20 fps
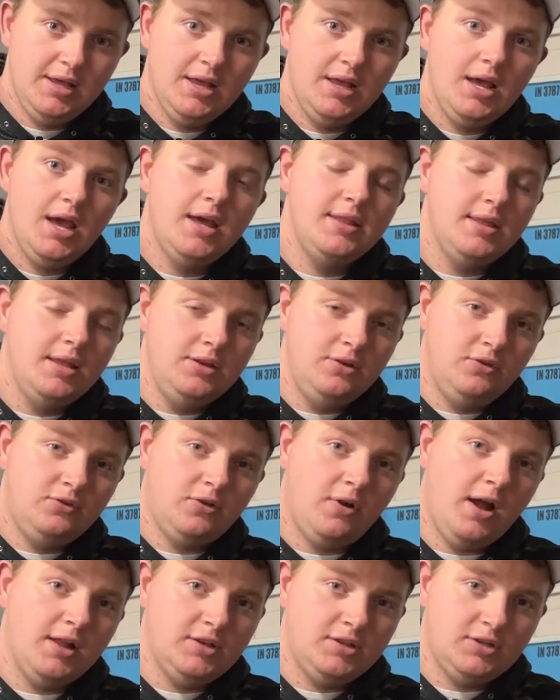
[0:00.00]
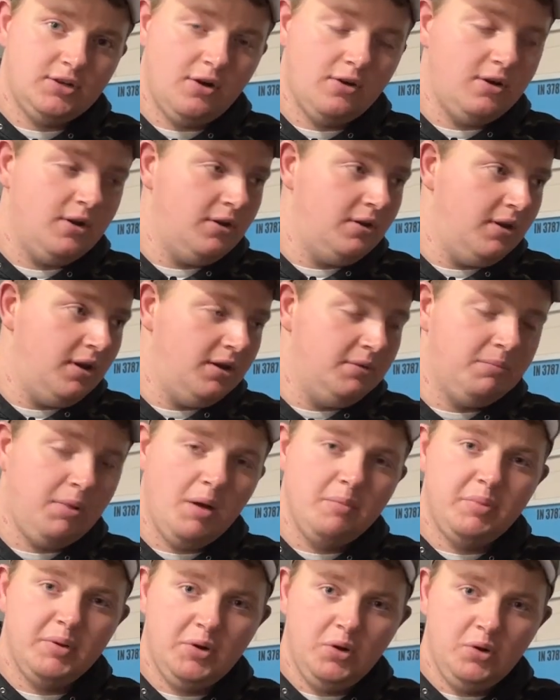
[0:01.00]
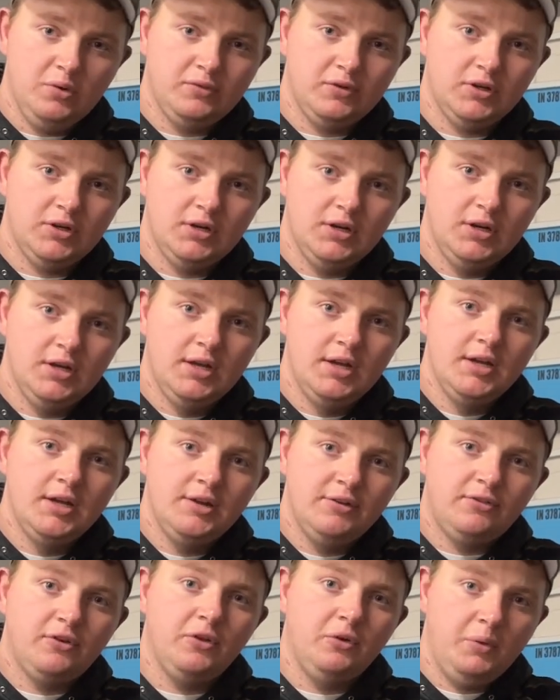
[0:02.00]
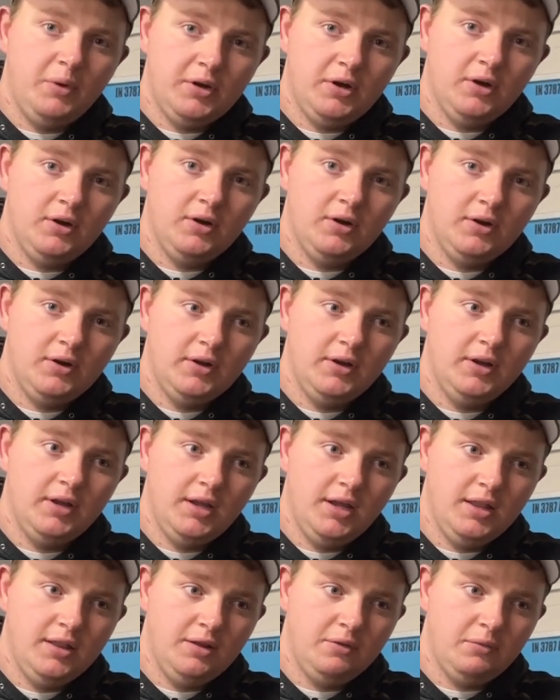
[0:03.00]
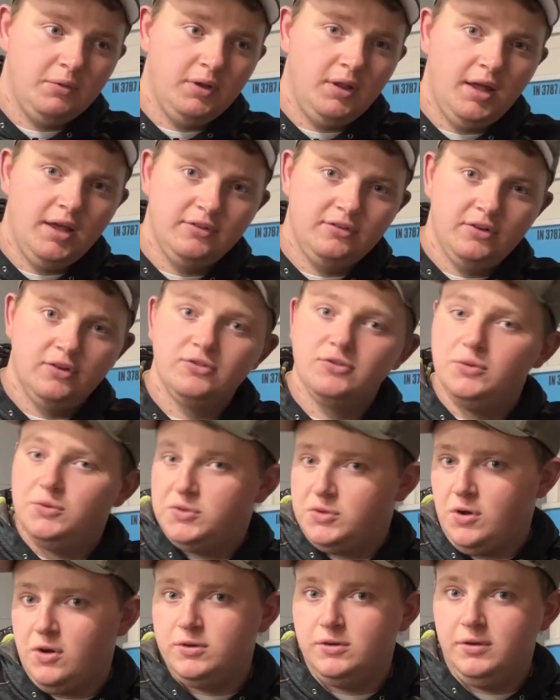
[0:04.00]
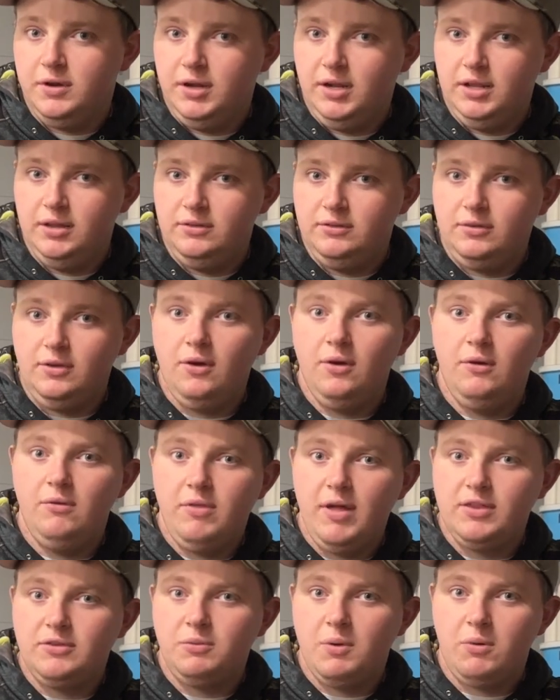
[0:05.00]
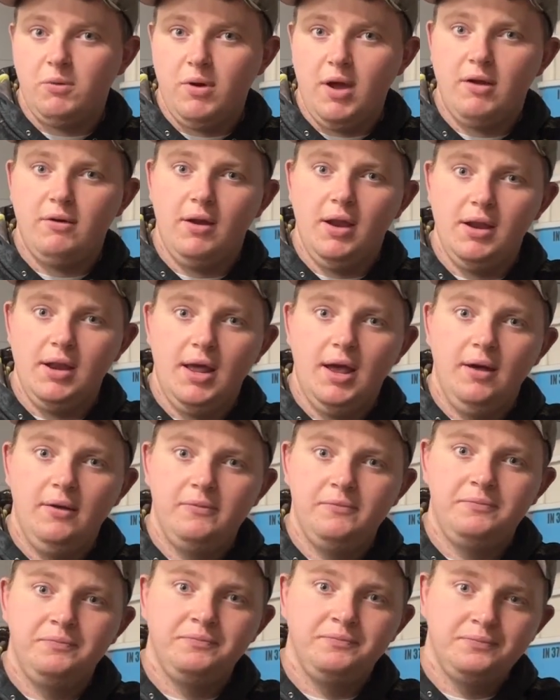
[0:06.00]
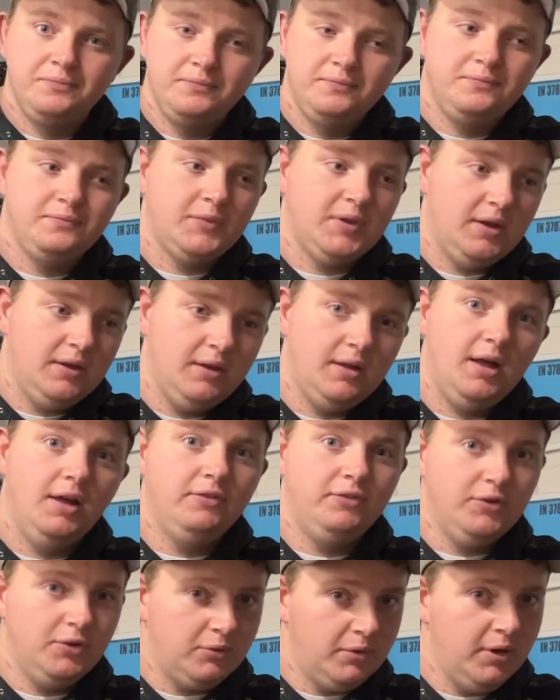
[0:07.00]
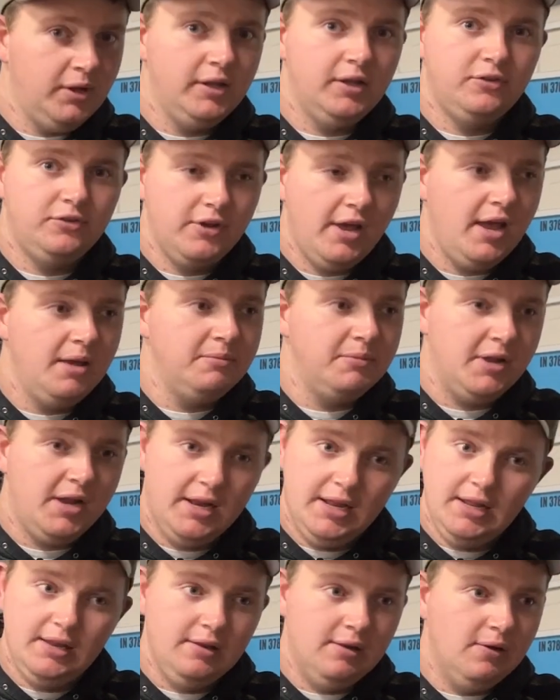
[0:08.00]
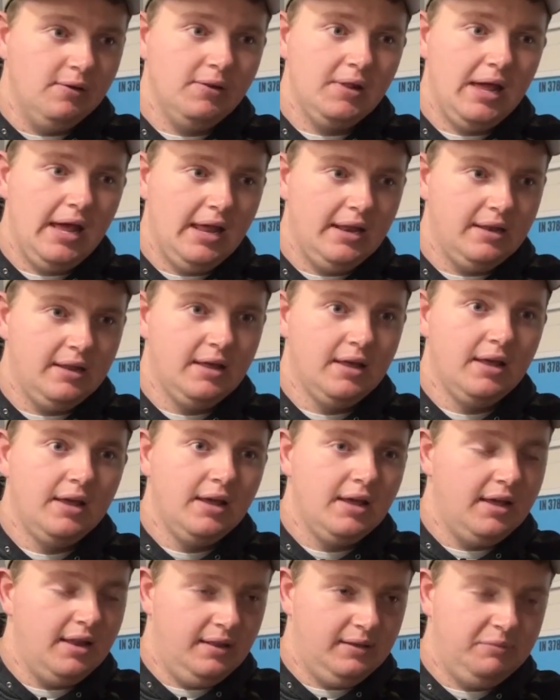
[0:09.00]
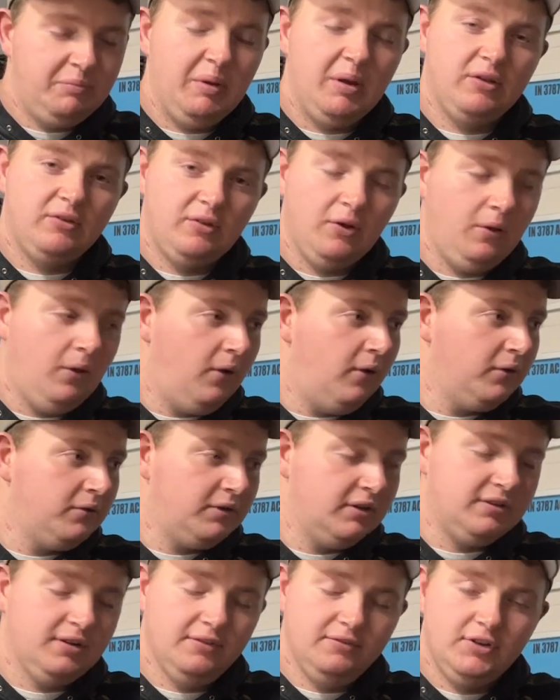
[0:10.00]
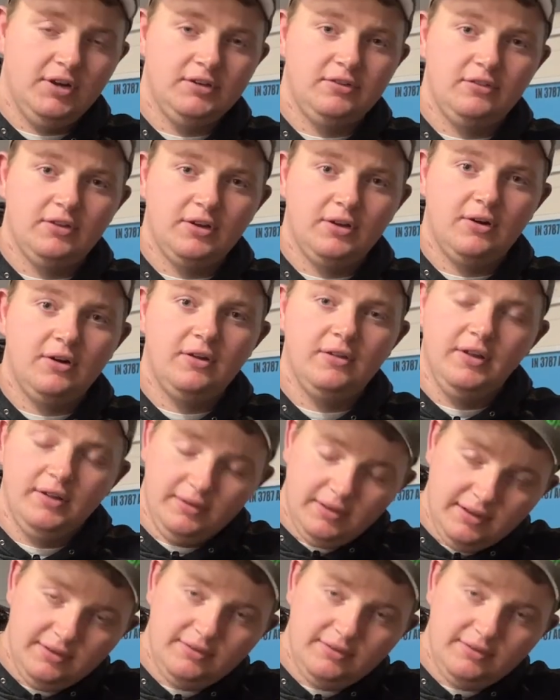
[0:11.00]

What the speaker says: and then you try and start it and bump it over for the winter, and then realize there's no starter in it. So that's where we're at right now. I feel really ashamed that I didn't know that, and it's been so long since I've touched the car that